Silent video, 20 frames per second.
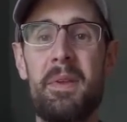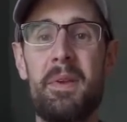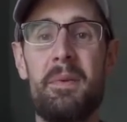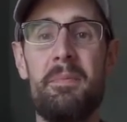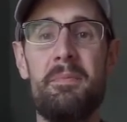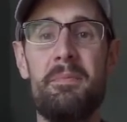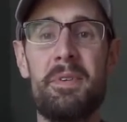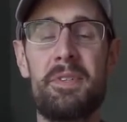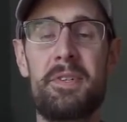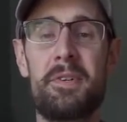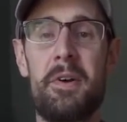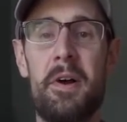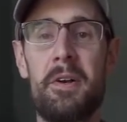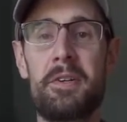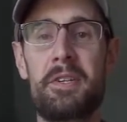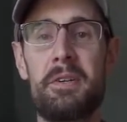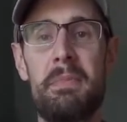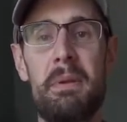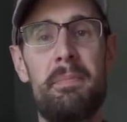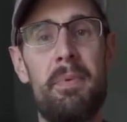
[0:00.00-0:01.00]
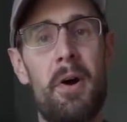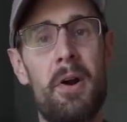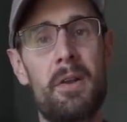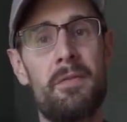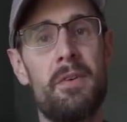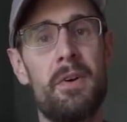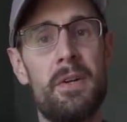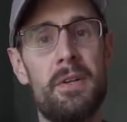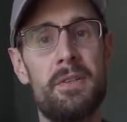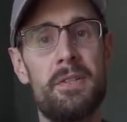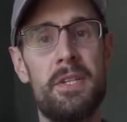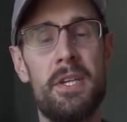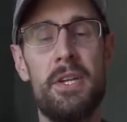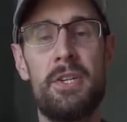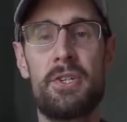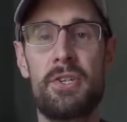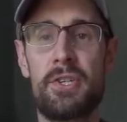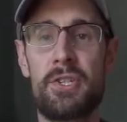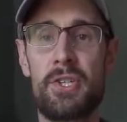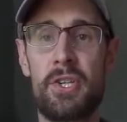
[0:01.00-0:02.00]
Mr. R is going to be part of a
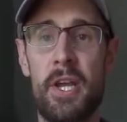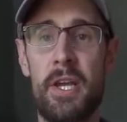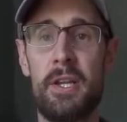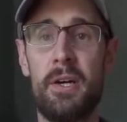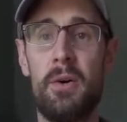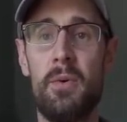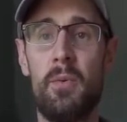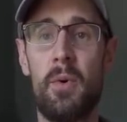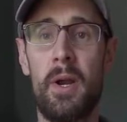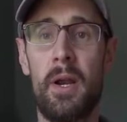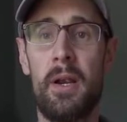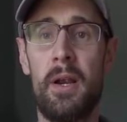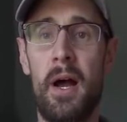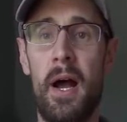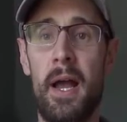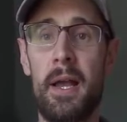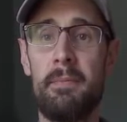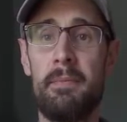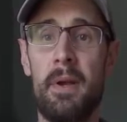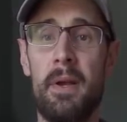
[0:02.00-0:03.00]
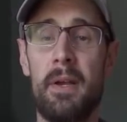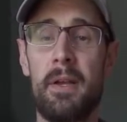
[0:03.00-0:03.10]
teacher's channel where I'm